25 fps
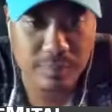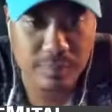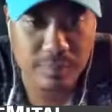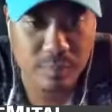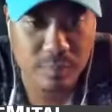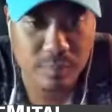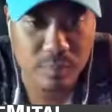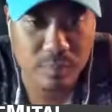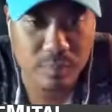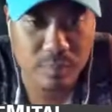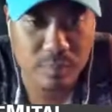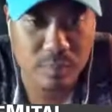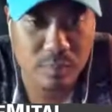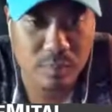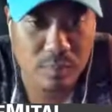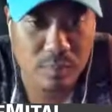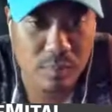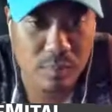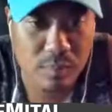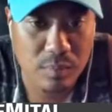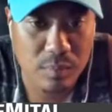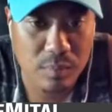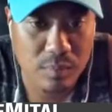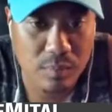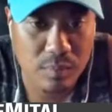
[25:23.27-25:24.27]

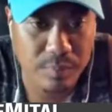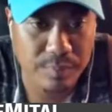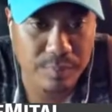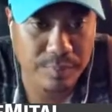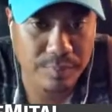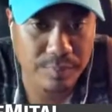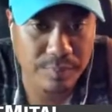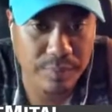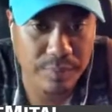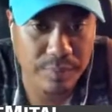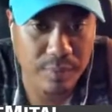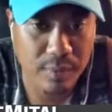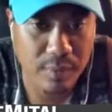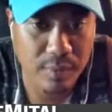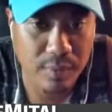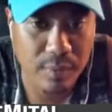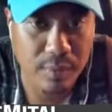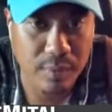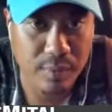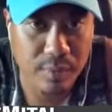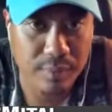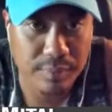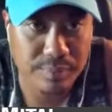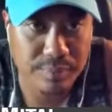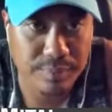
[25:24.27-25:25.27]

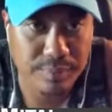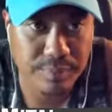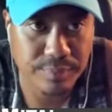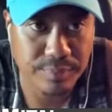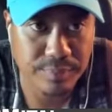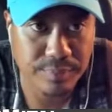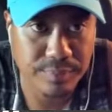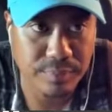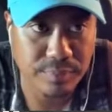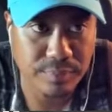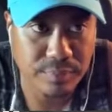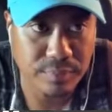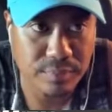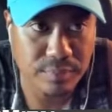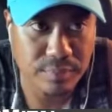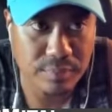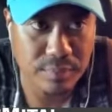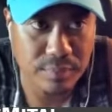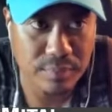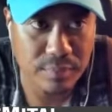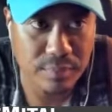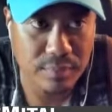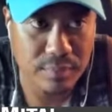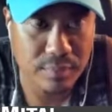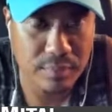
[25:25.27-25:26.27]

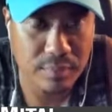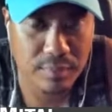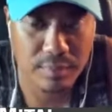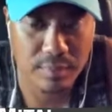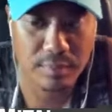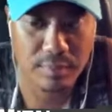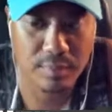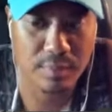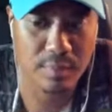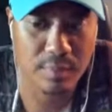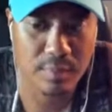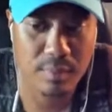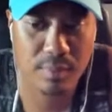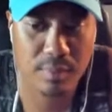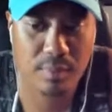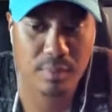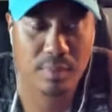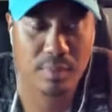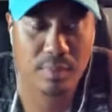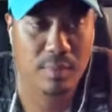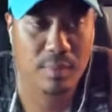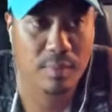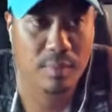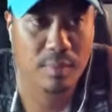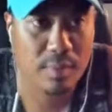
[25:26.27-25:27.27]

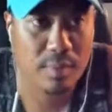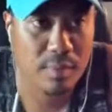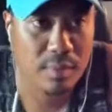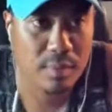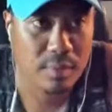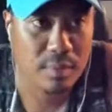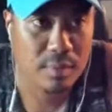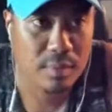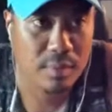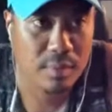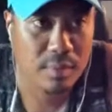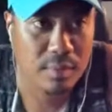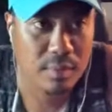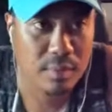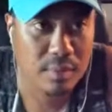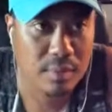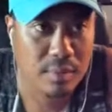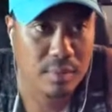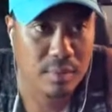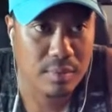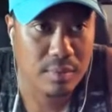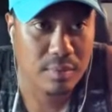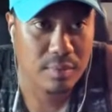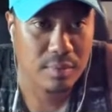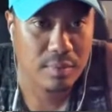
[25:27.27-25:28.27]

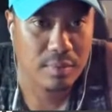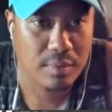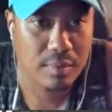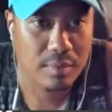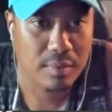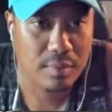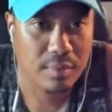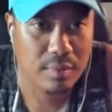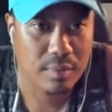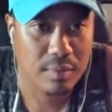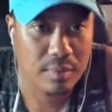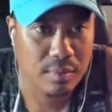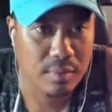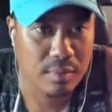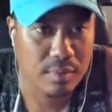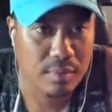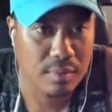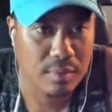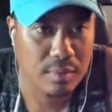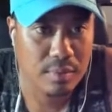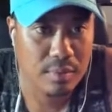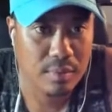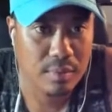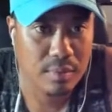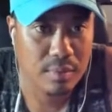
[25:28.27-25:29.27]

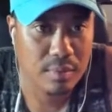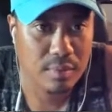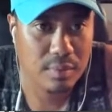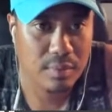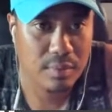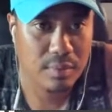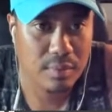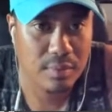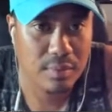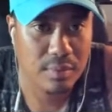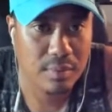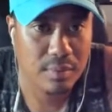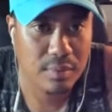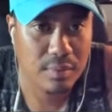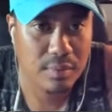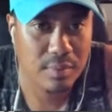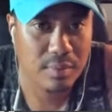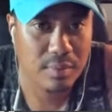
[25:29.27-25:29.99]
[no speech]